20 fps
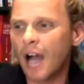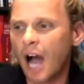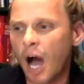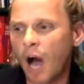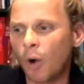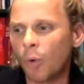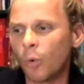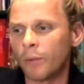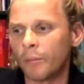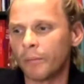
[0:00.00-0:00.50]

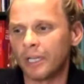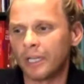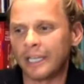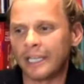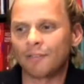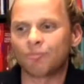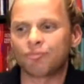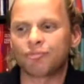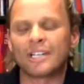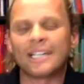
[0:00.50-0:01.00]

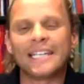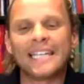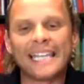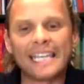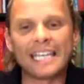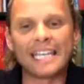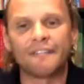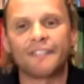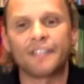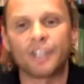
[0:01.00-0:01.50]
ultimately
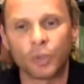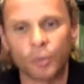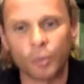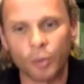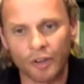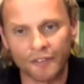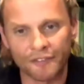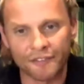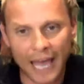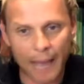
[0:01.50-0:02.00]
relieve you
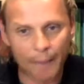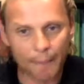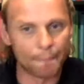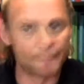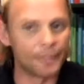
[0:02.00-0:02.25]
of that